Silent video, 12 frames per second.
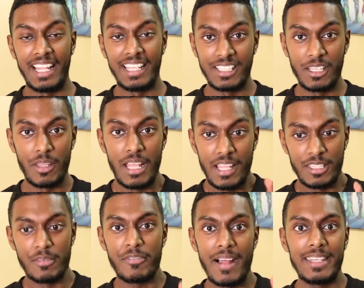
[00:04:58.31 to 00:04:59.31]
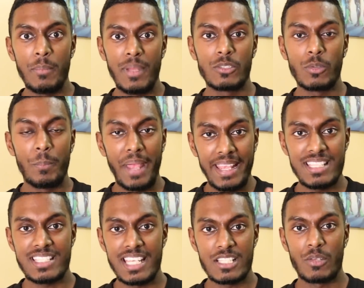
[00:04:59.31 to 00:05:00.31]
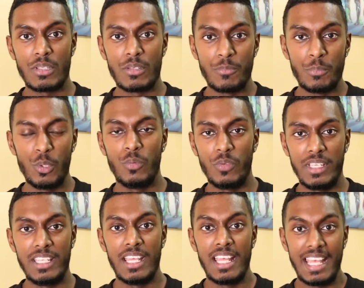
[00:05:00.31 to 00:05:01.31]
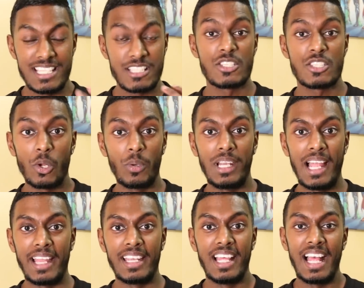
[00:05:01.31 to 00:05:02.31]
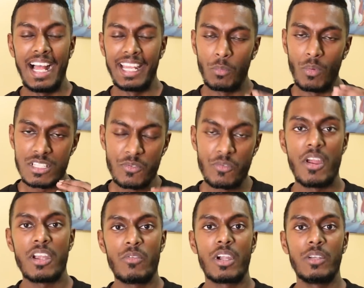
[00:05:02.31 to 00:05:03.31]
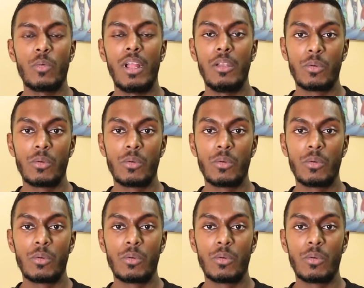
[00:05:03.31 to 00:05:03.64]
and the fundamental basics of the movie is the storyline, and it was very, very well